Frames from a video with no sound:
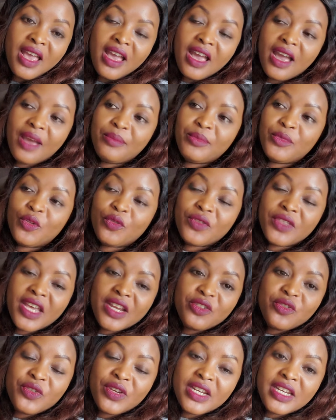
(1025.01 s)
I'm not
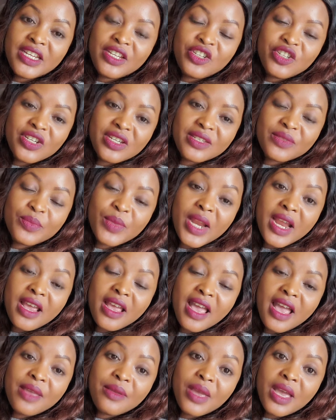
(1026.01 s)
that religious, but
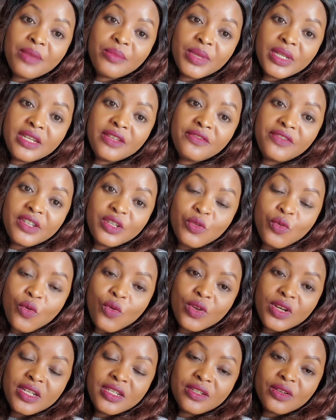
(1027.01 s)
I believe in
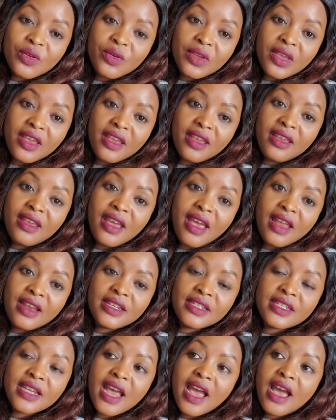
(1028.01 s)
God. Okay,
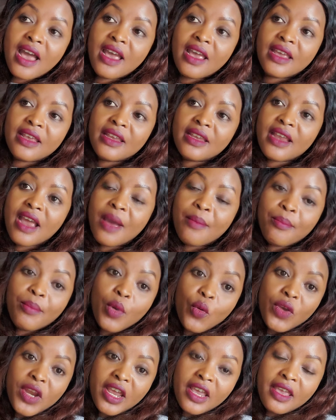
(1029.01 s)
and I am
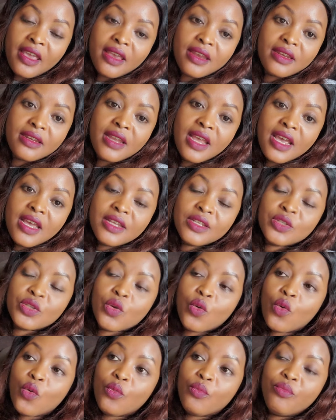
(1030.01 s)
born again.
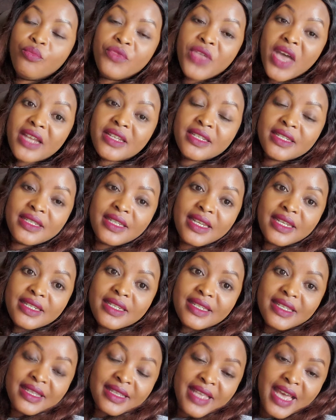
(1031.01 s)
So that is
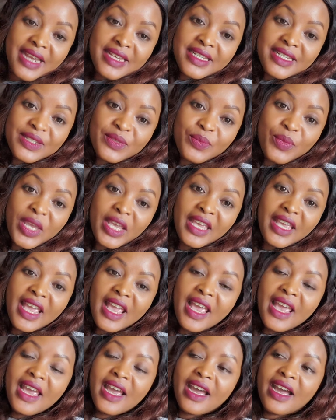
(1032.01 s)
it. That is
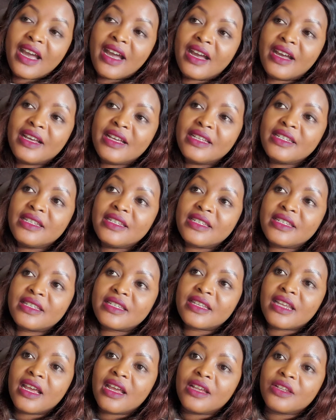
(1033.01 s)
me. And
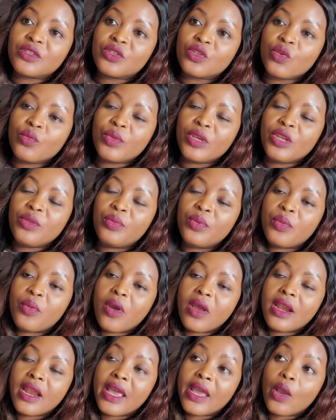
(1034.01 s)
so many
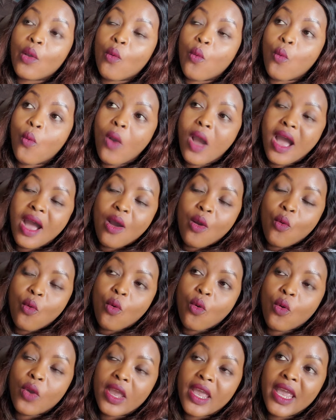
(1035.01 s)
people are like,
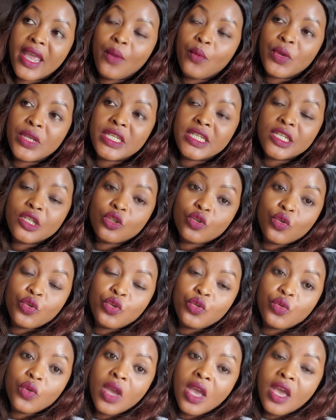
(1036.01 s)
wow, okay, we didn't know
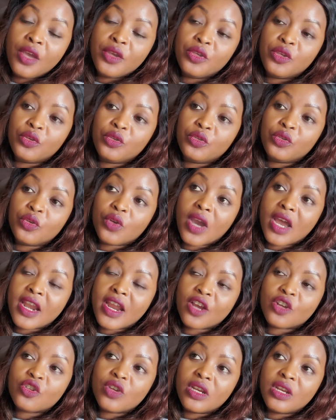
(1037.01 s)
you
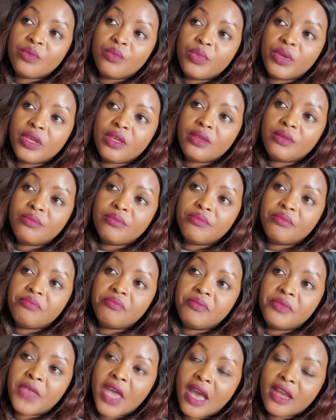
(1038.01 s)
can actually be
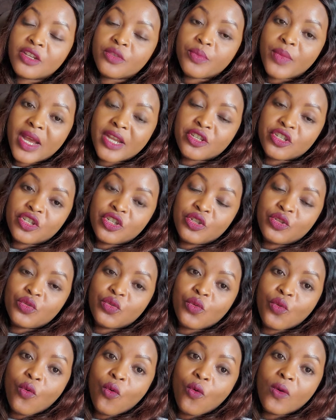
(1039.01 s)
that much
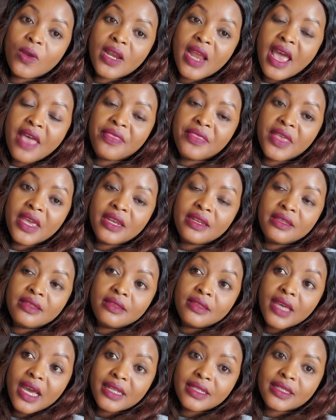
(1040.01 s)
into God and
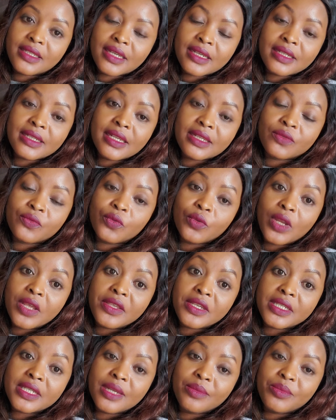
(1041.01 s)
then that successful
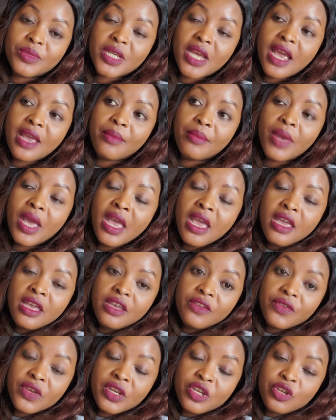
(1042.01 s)
at the same time,
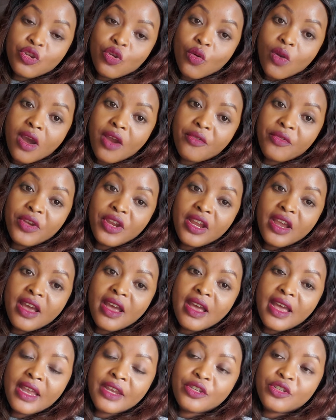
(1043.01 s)
even in your
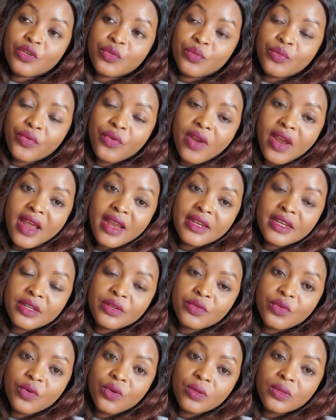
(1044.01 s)
career and your brand
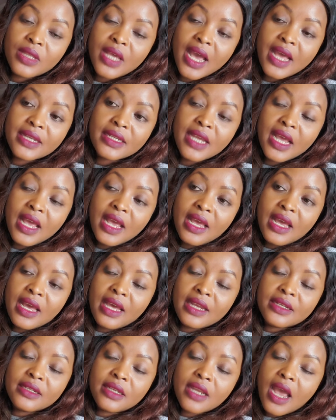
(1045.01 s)
and all that.
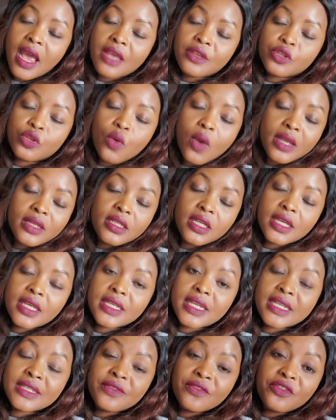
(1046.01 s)
And I
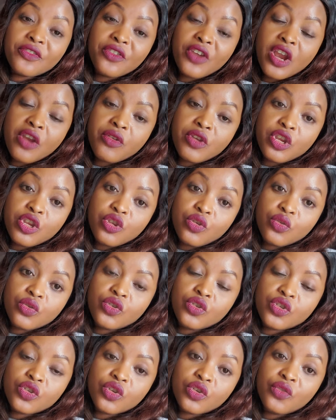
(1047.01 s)
take it as a very
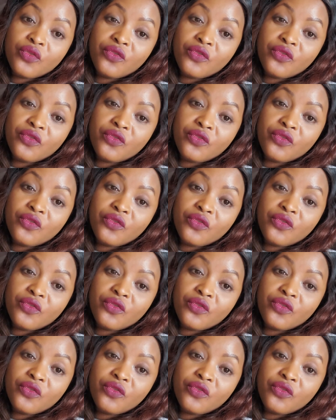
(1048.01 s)
huge